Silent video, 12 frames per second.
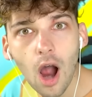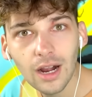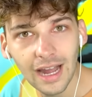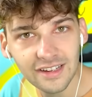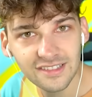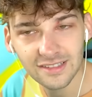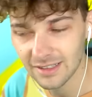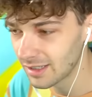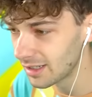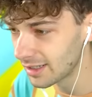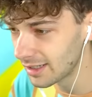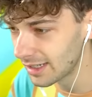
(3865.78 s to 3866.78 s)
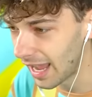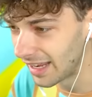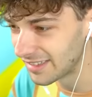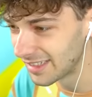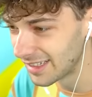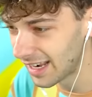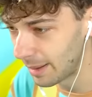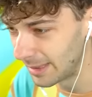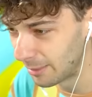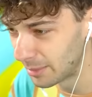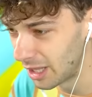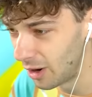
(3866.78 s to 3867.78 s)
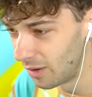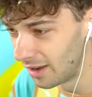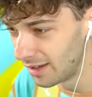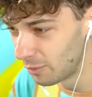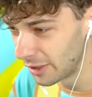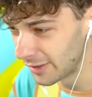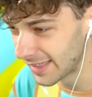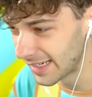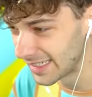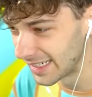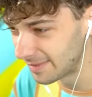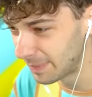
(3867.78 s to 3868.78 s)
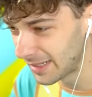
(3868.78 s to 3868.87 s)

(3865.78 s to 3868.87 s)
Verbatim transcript: Guys, guys, comment down below. What you think it is?